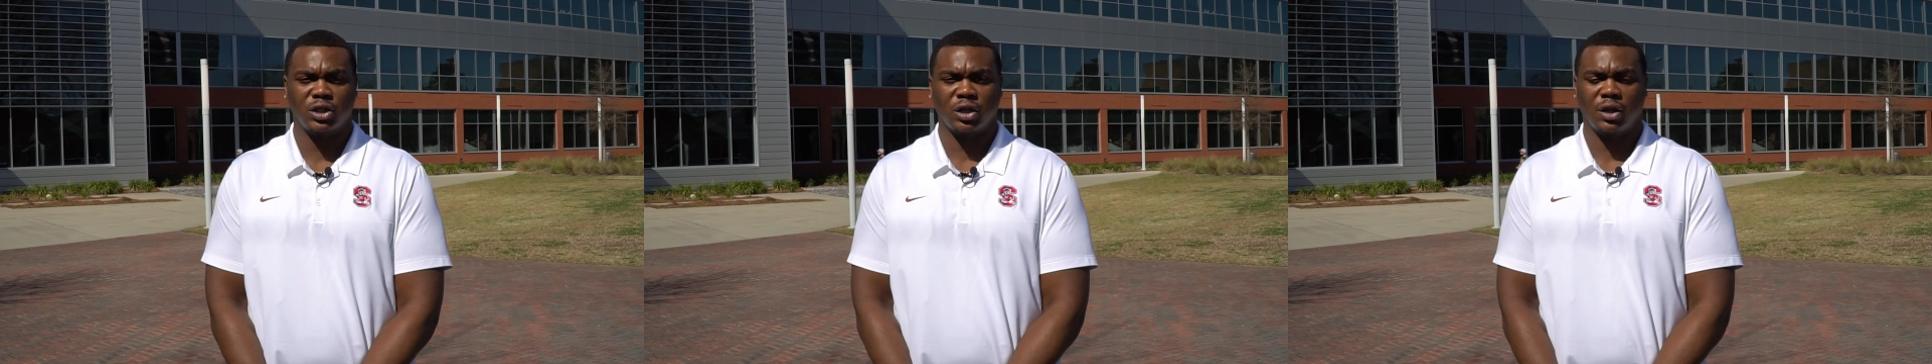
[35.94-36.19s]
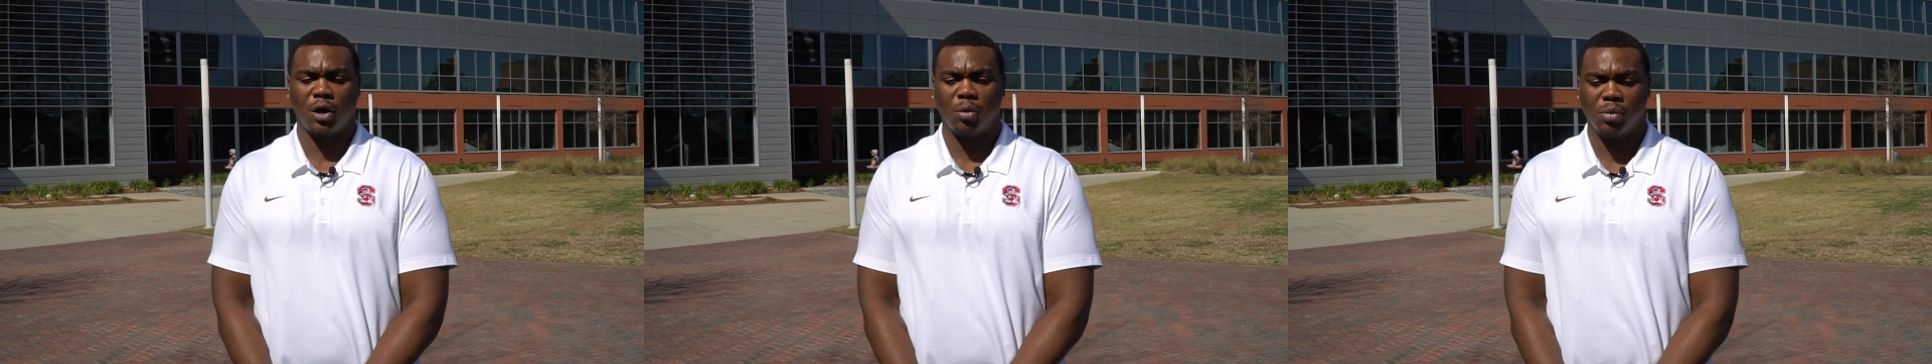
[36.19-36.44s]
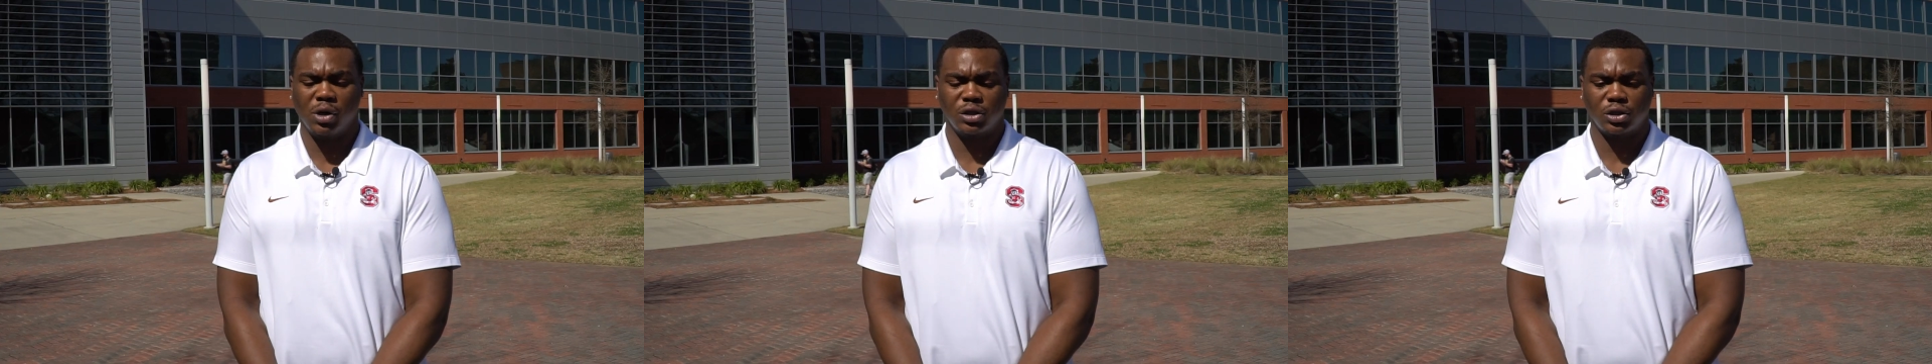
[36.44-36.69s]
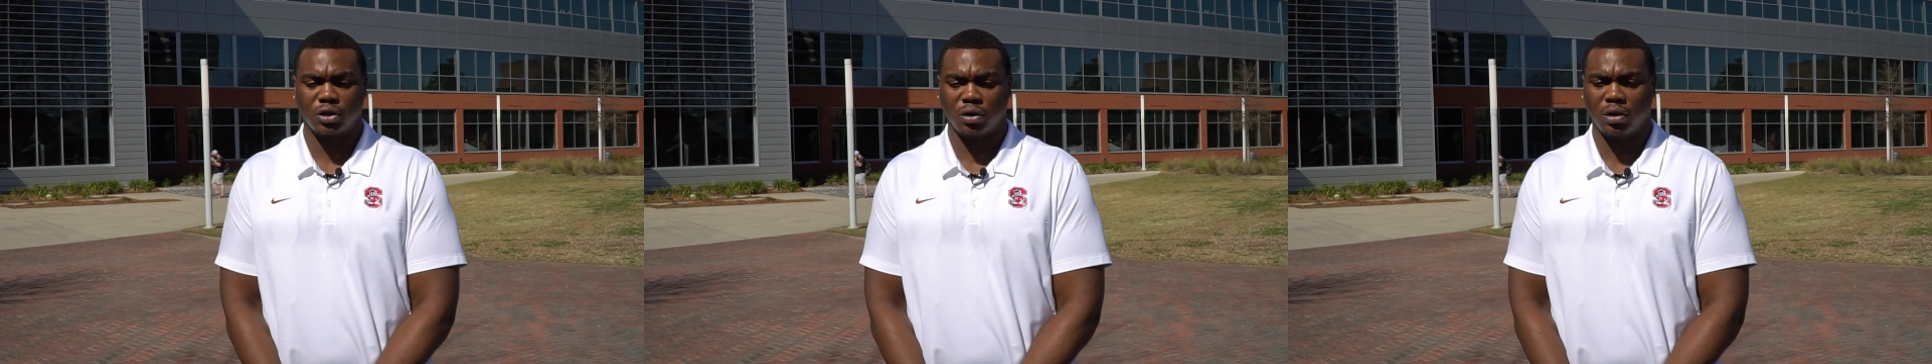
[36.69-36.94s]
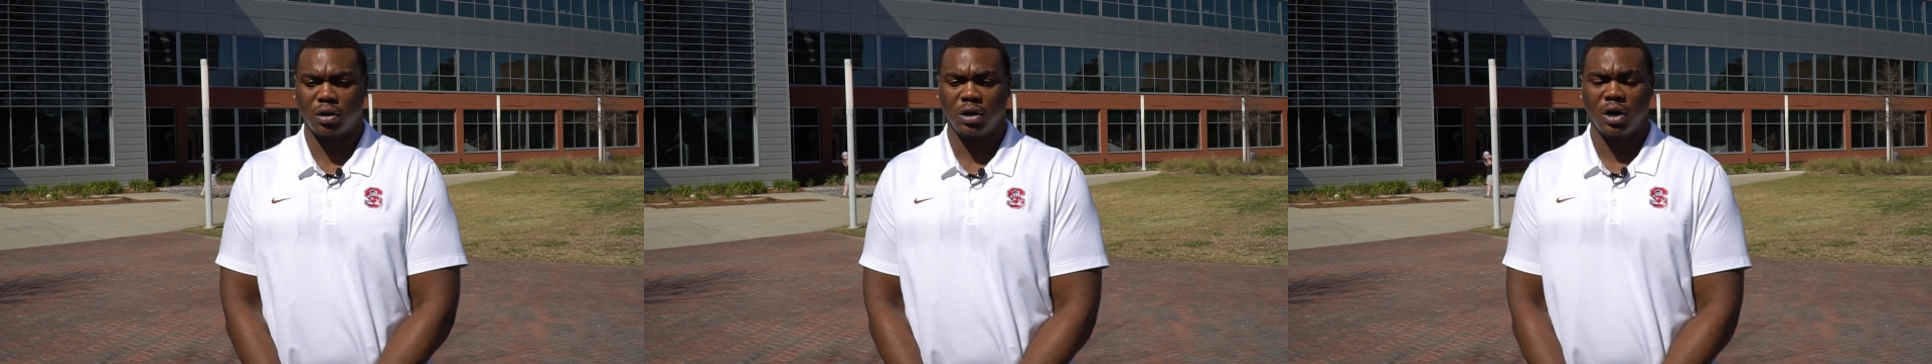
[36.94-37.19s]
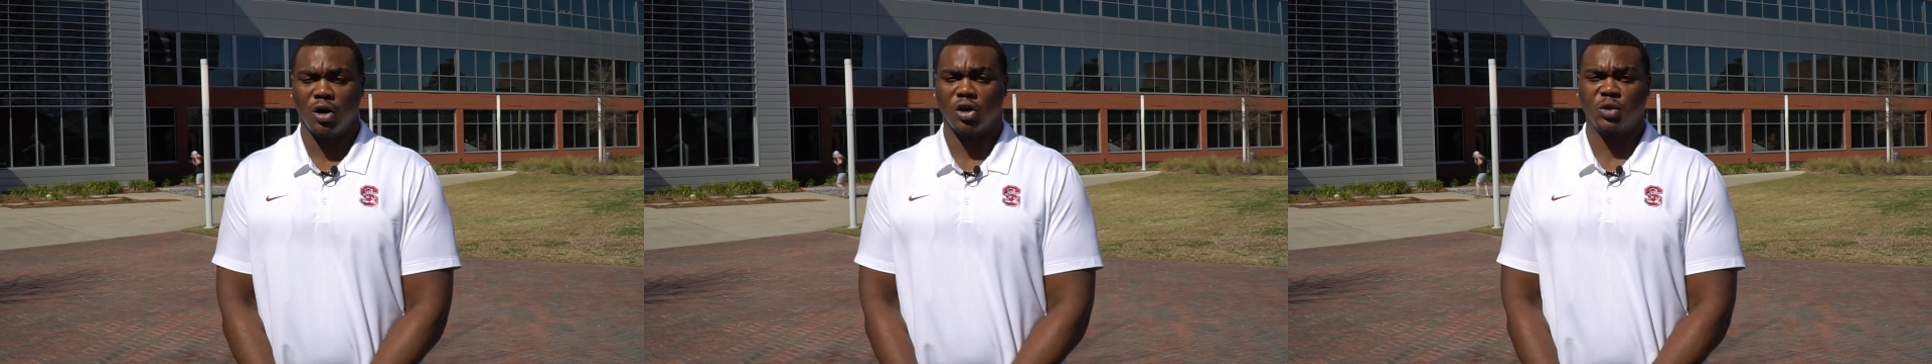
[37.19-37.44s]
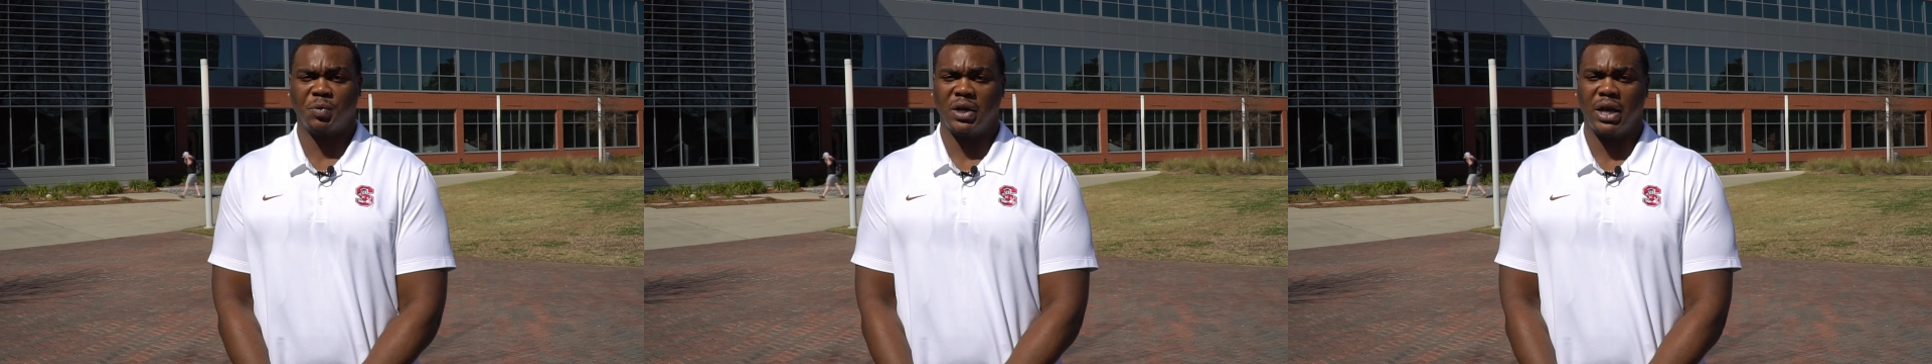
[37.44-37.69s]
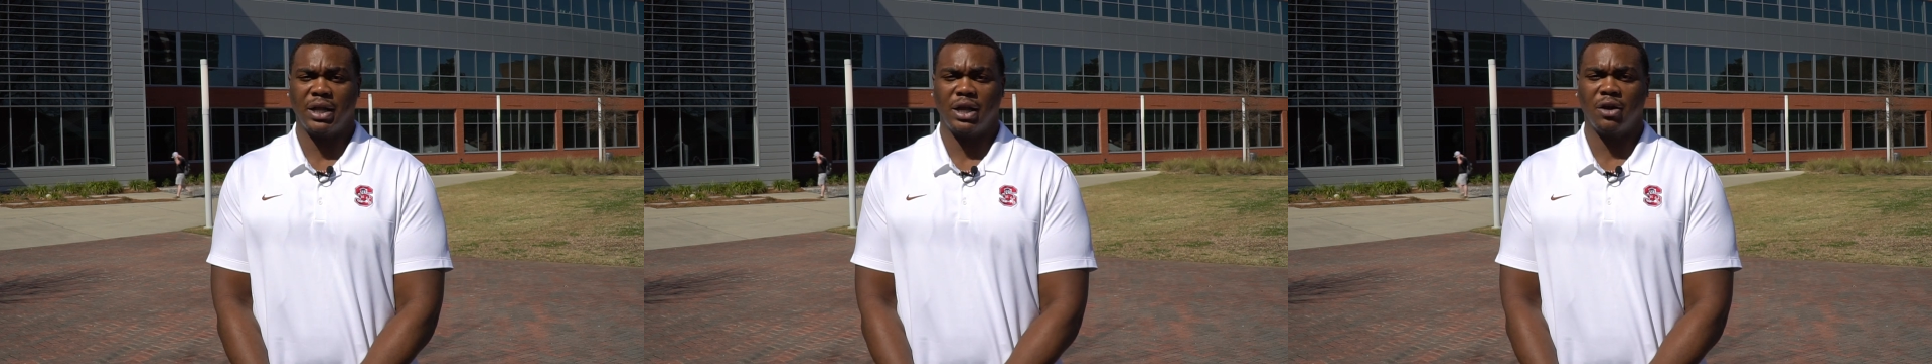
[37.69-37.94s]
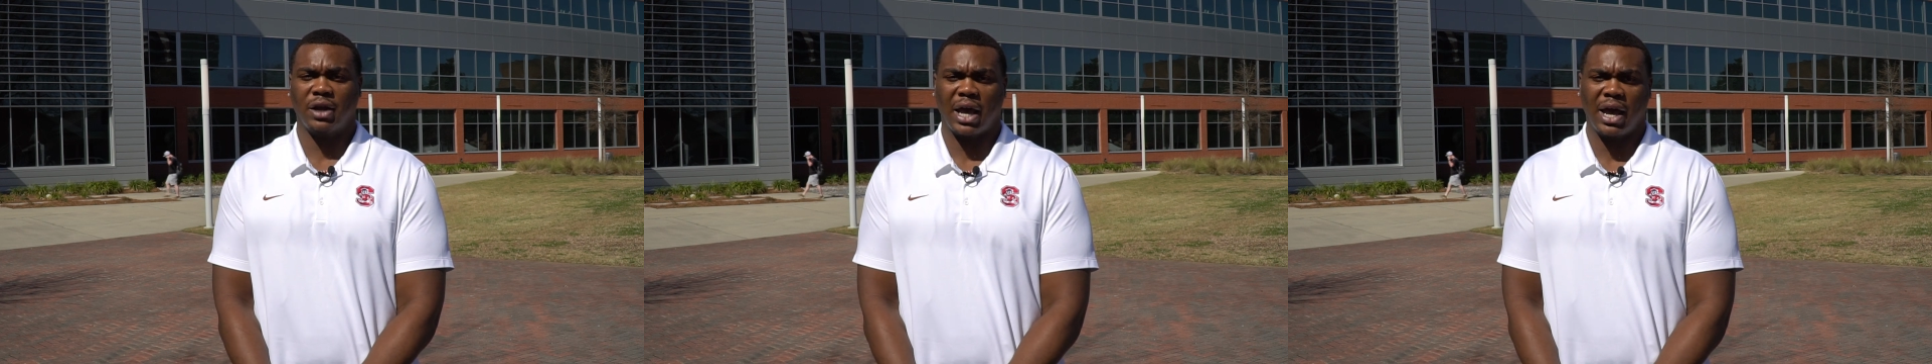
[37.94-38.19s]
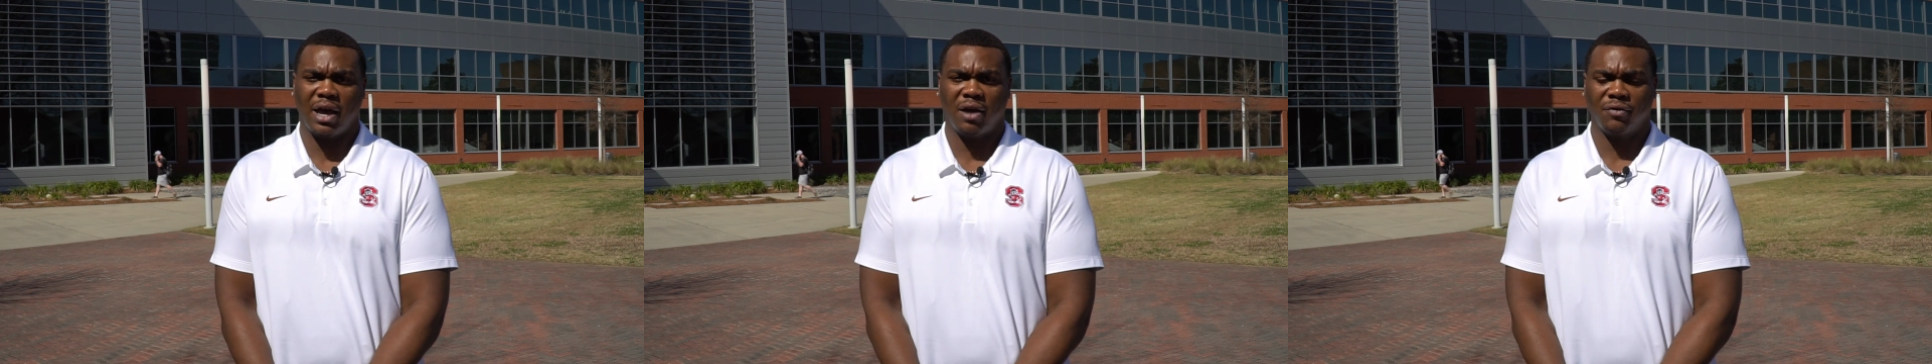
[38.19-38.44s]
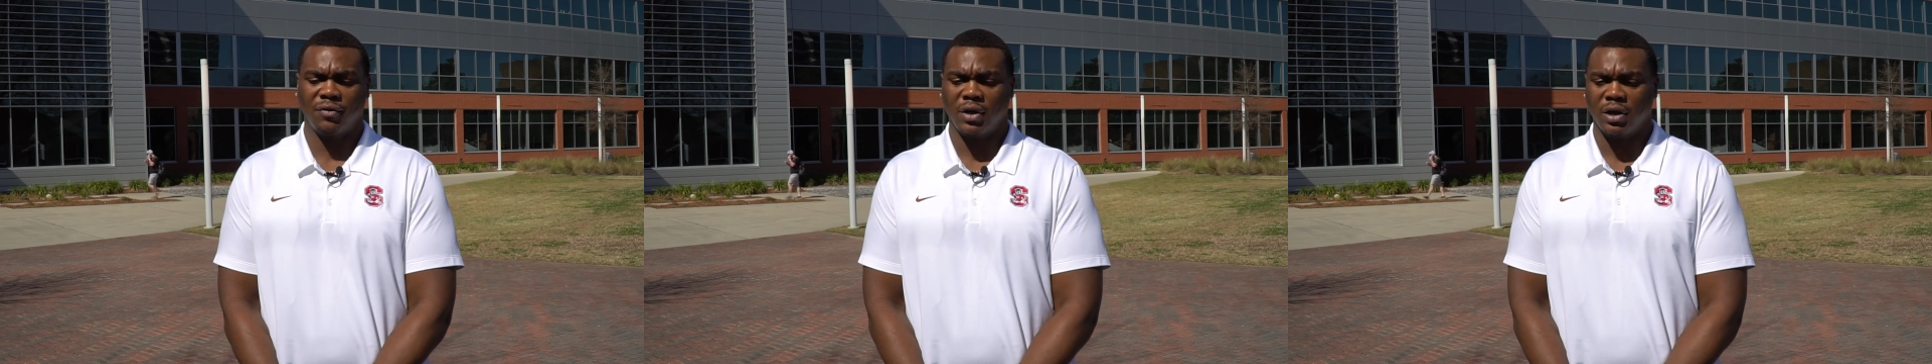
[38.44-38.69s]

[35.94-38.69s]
into their bookstore or spend at their calf